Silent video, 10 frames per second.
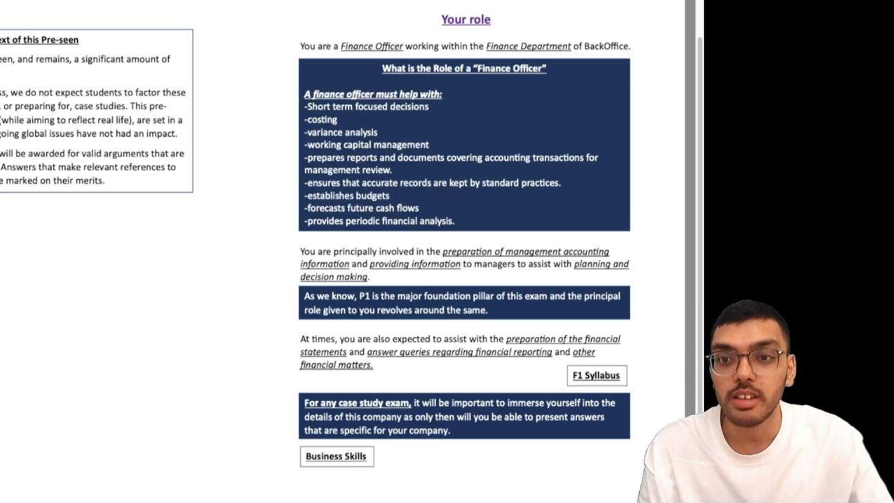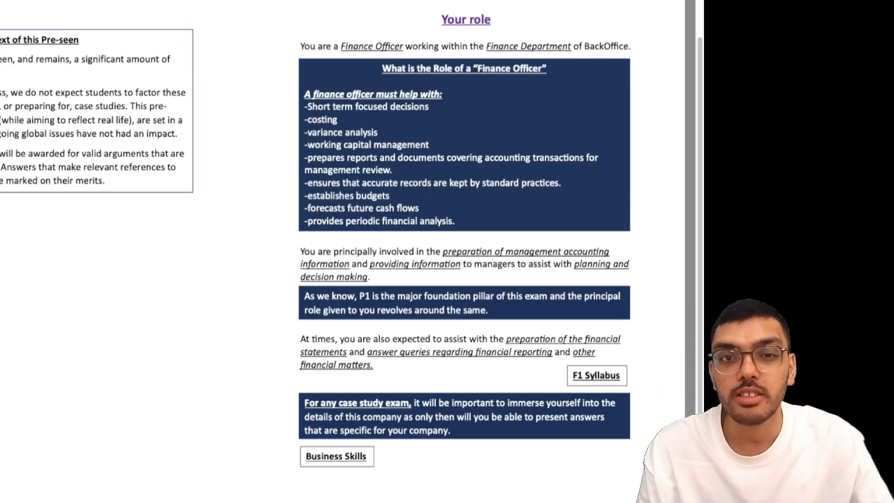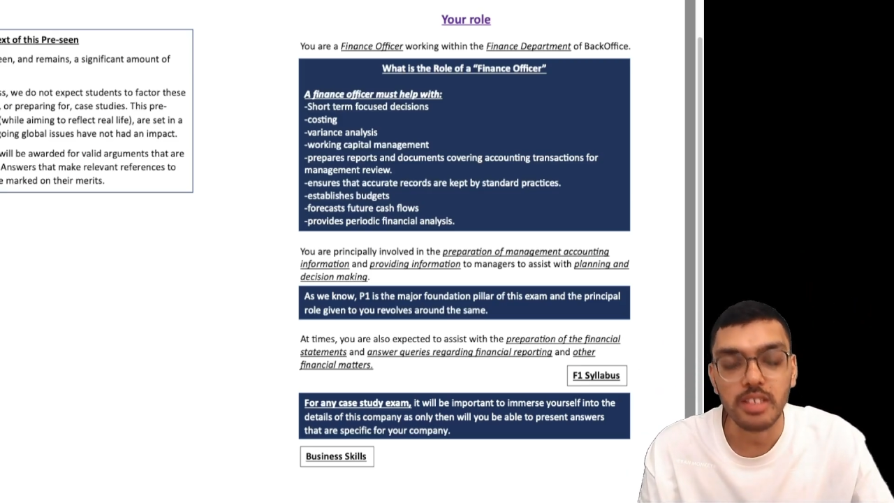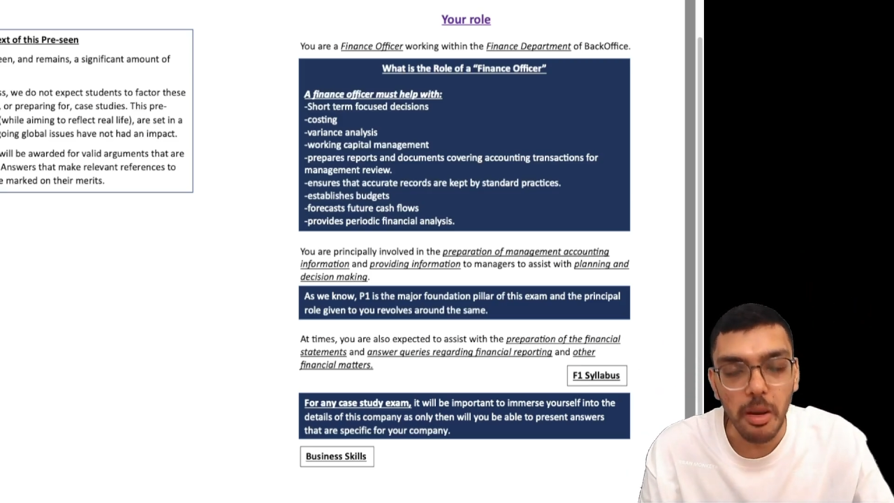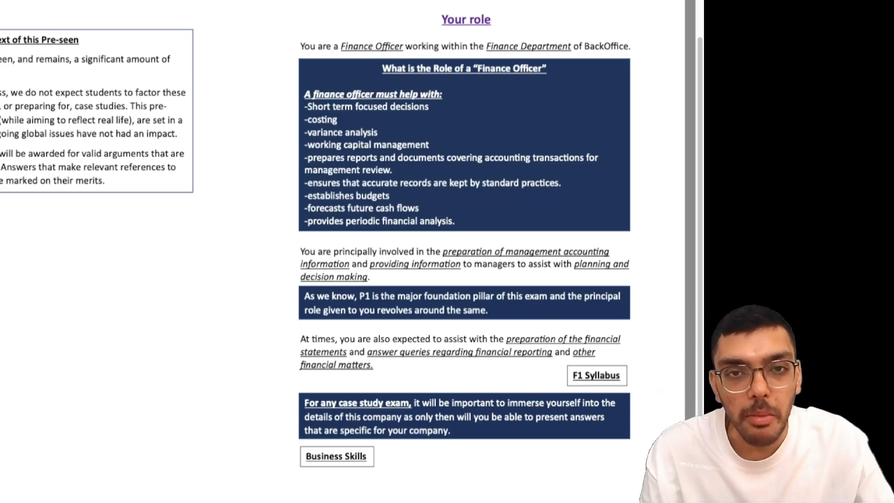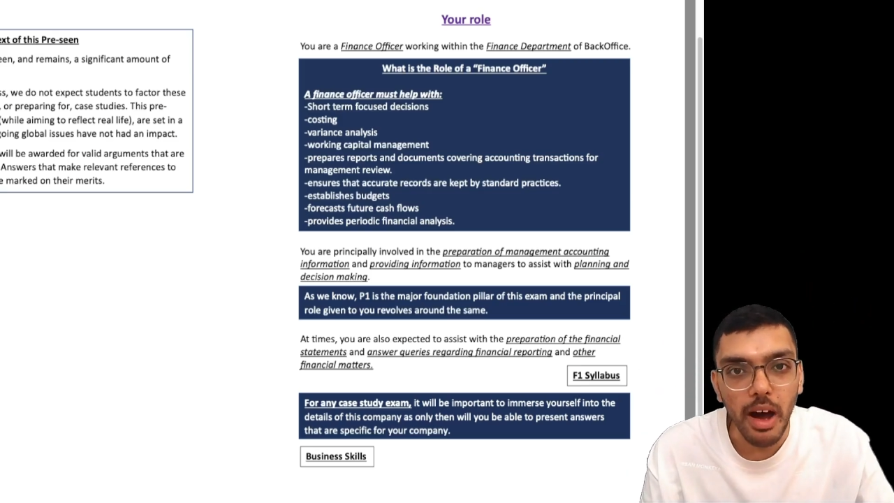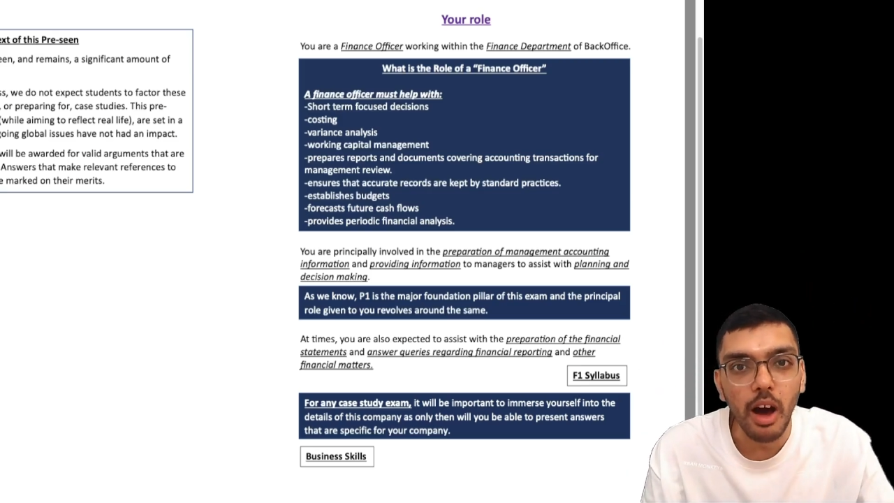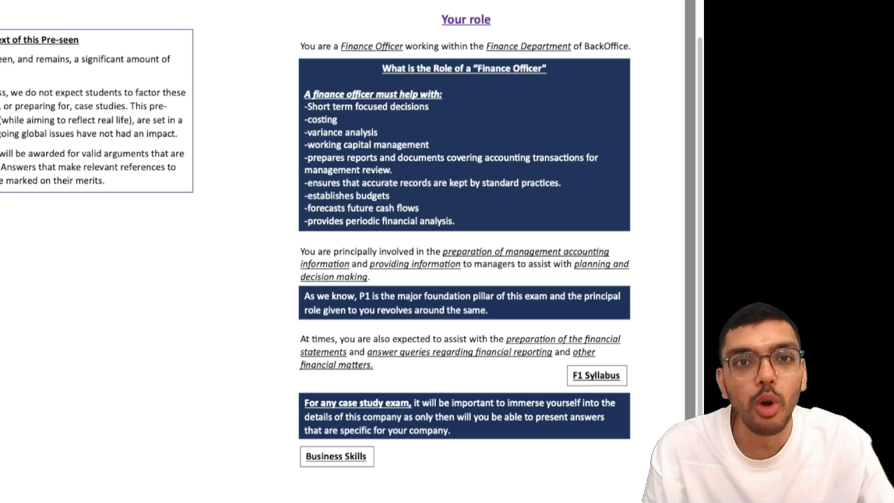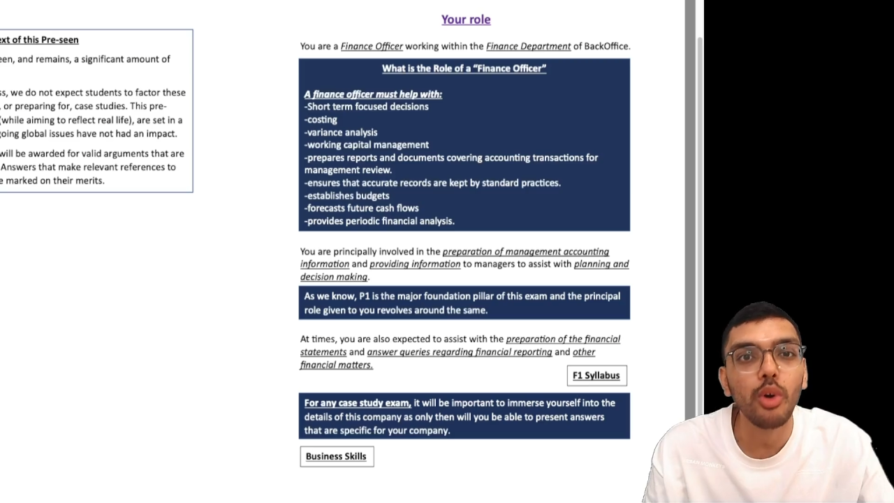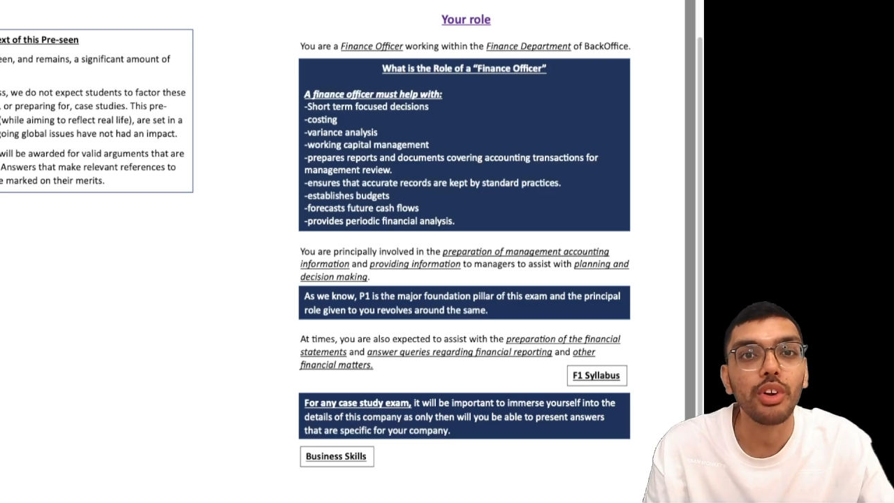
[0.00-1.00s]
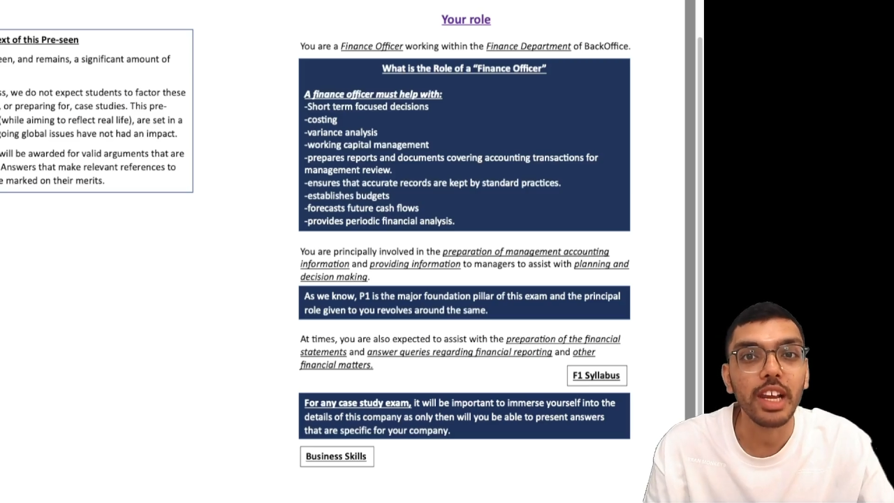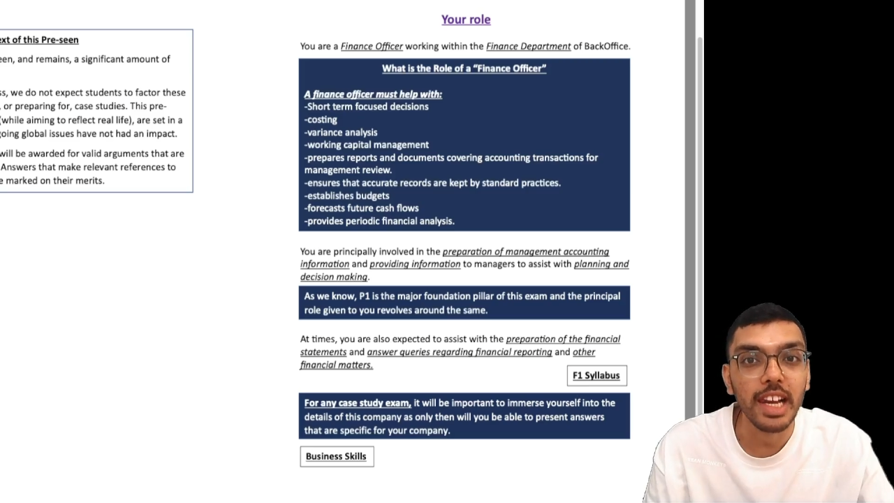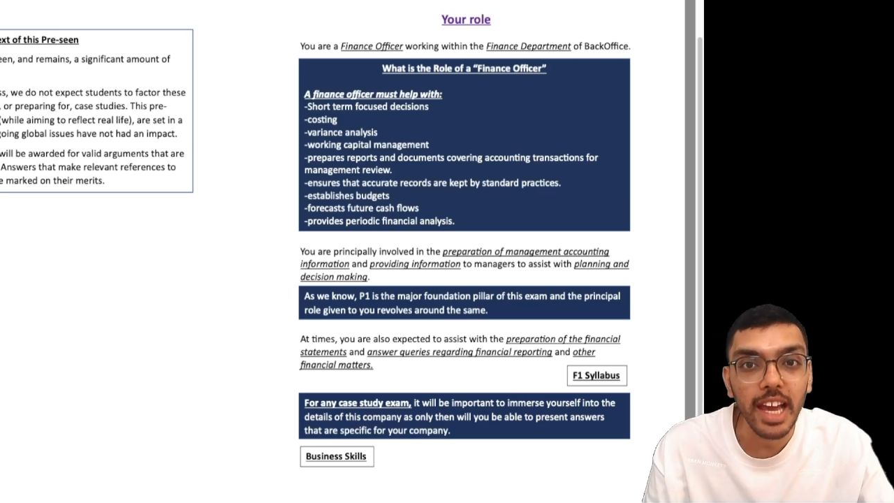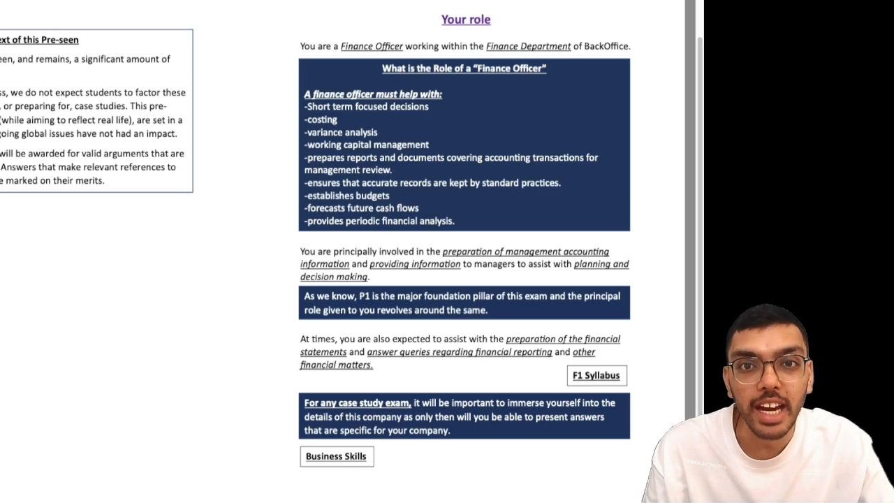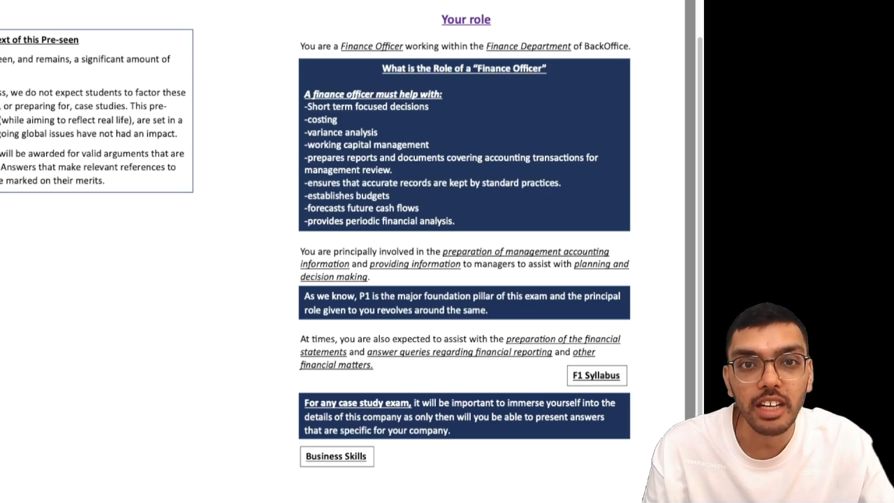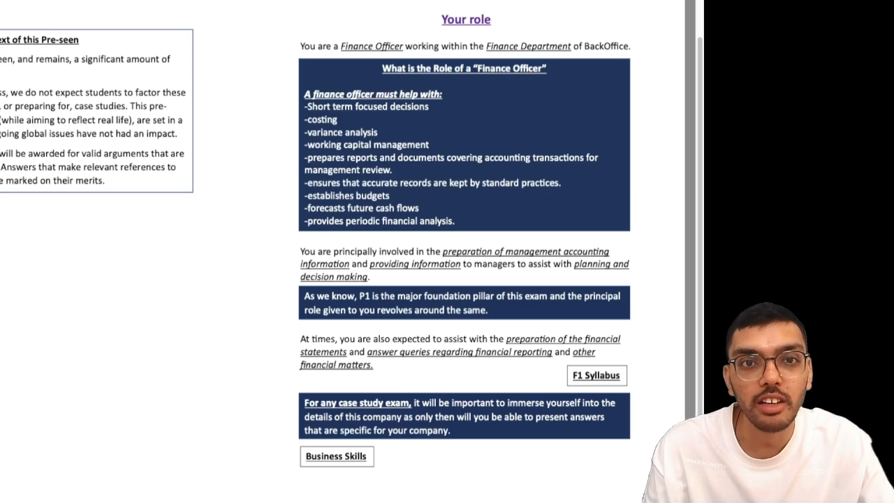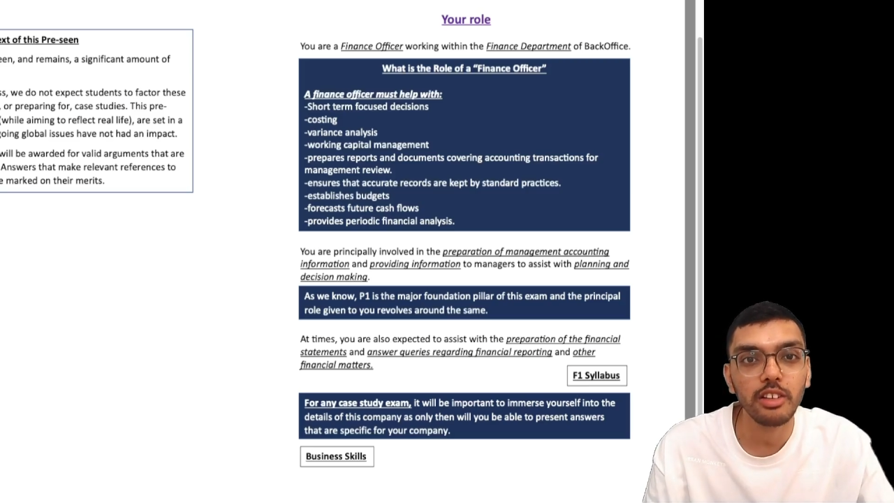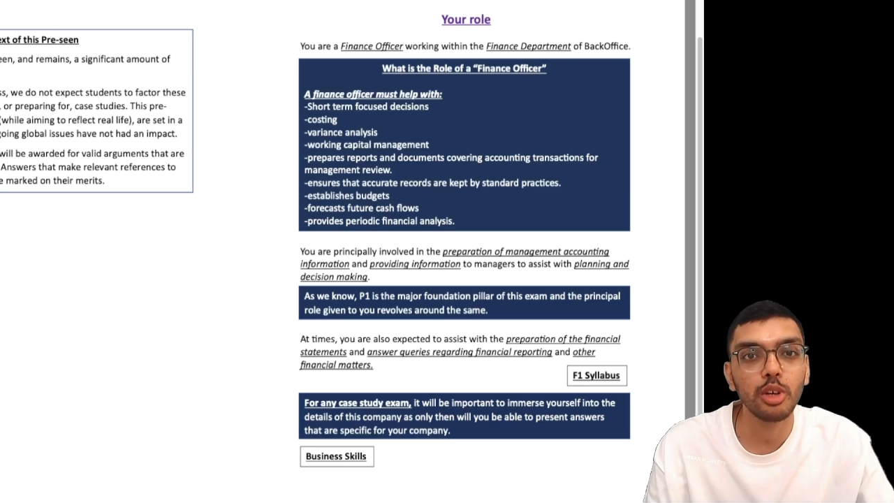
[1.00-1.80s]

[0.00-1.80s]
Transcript: somehow relate